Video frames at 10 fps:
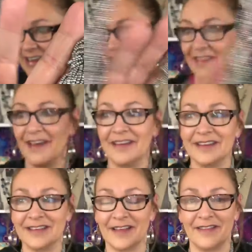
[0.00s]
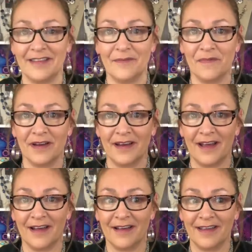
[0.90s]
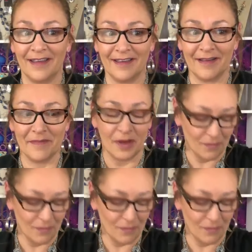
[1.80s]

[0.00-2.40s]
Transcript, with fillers: and that is the one I am